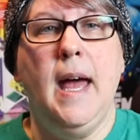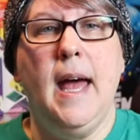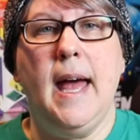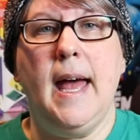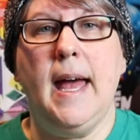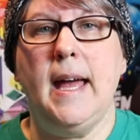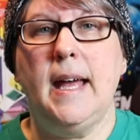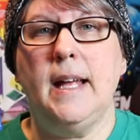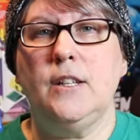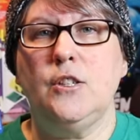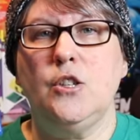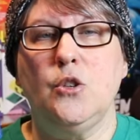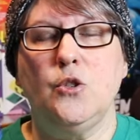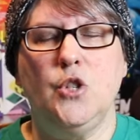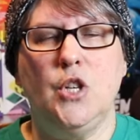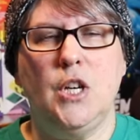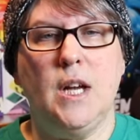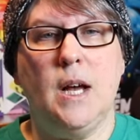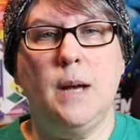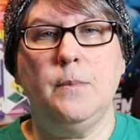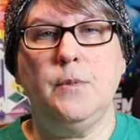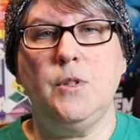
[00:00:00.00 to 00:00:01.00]
And so
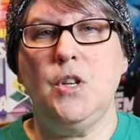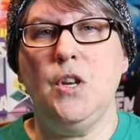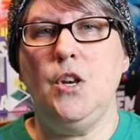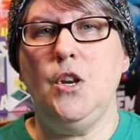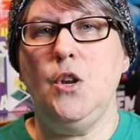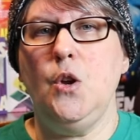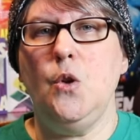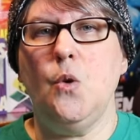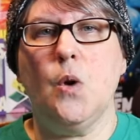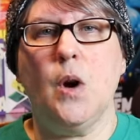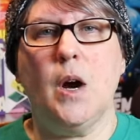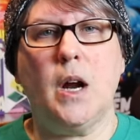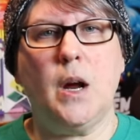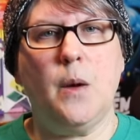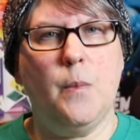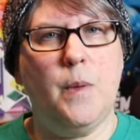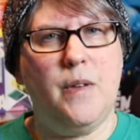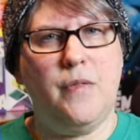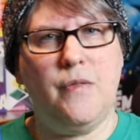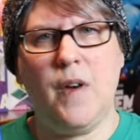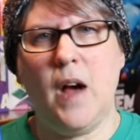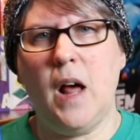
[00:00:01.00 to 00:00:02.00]
she comes to New York and
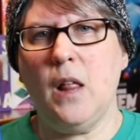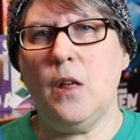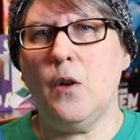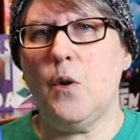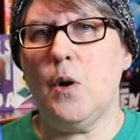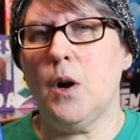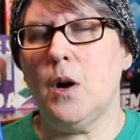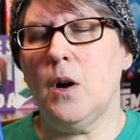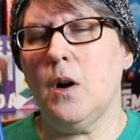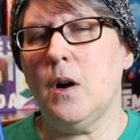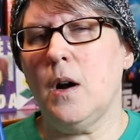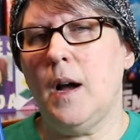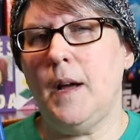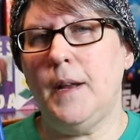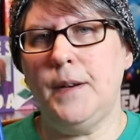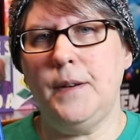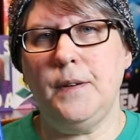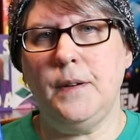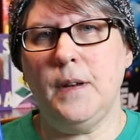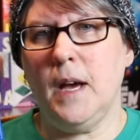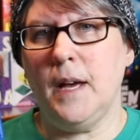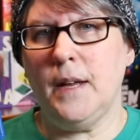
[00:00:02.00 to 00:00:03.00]
we follow her
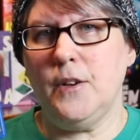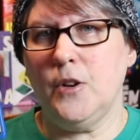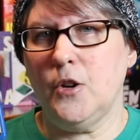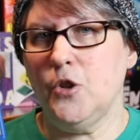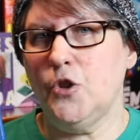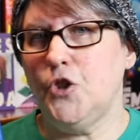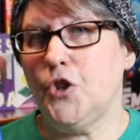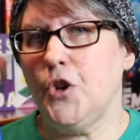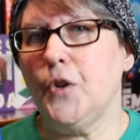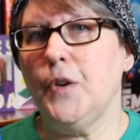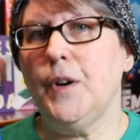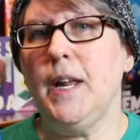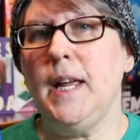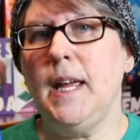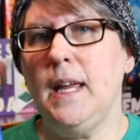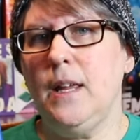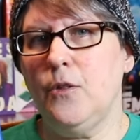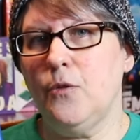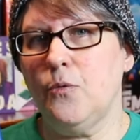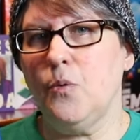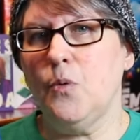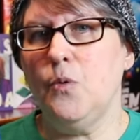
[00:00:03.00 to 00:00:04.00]
on on her
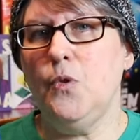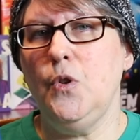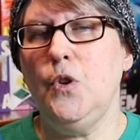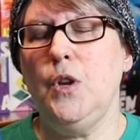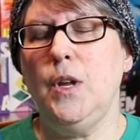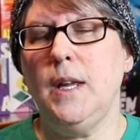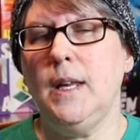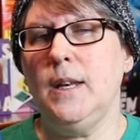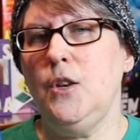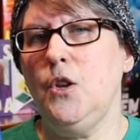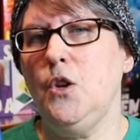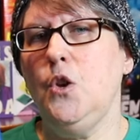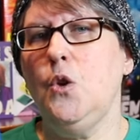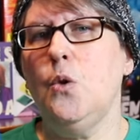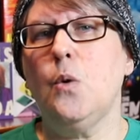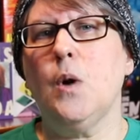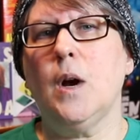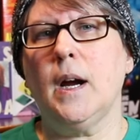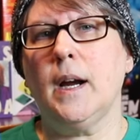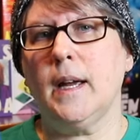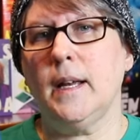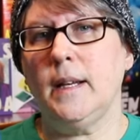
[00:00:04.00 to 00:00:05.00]
journey through New, in New
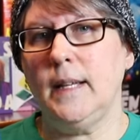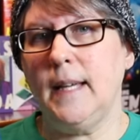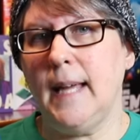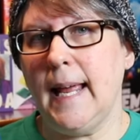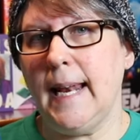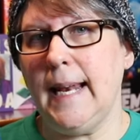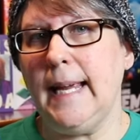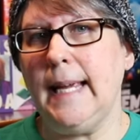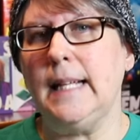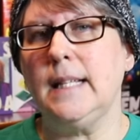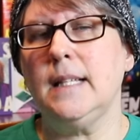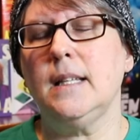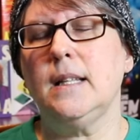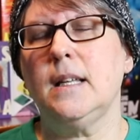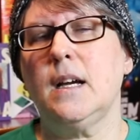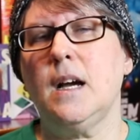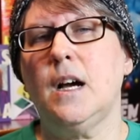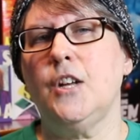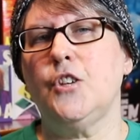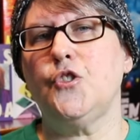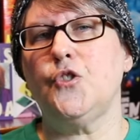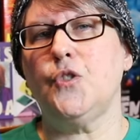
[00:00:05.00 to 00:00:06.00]
York and getting into the
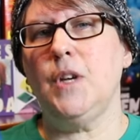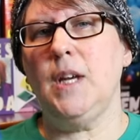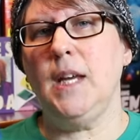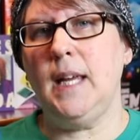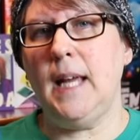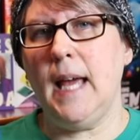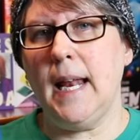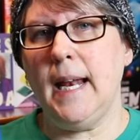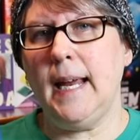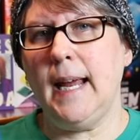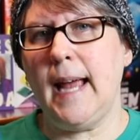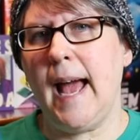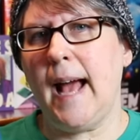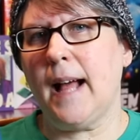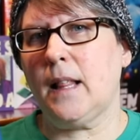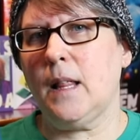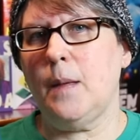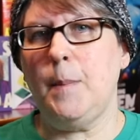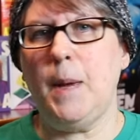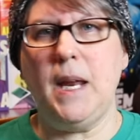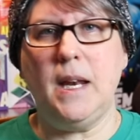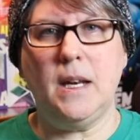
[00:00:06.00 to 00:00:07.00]
country, getting
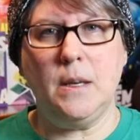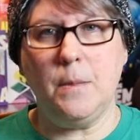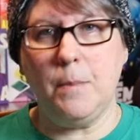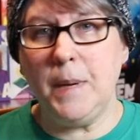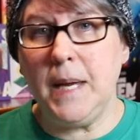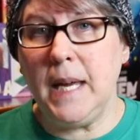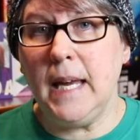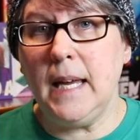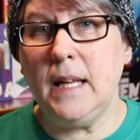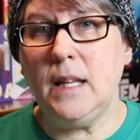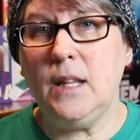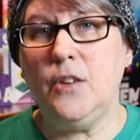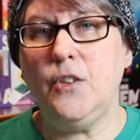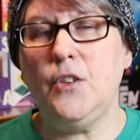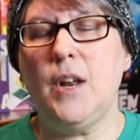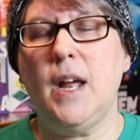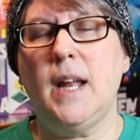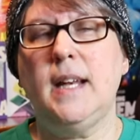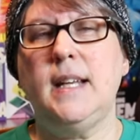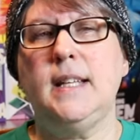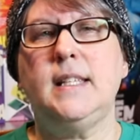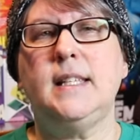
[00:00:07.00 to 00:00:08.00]
acclimated to being in the
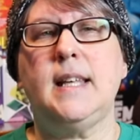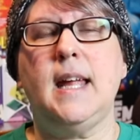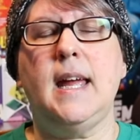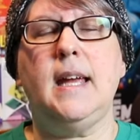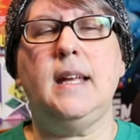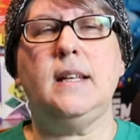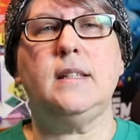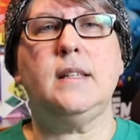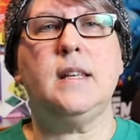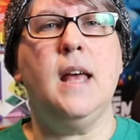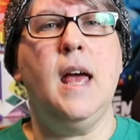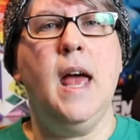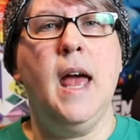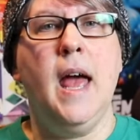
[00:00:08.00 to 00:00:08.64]
United States.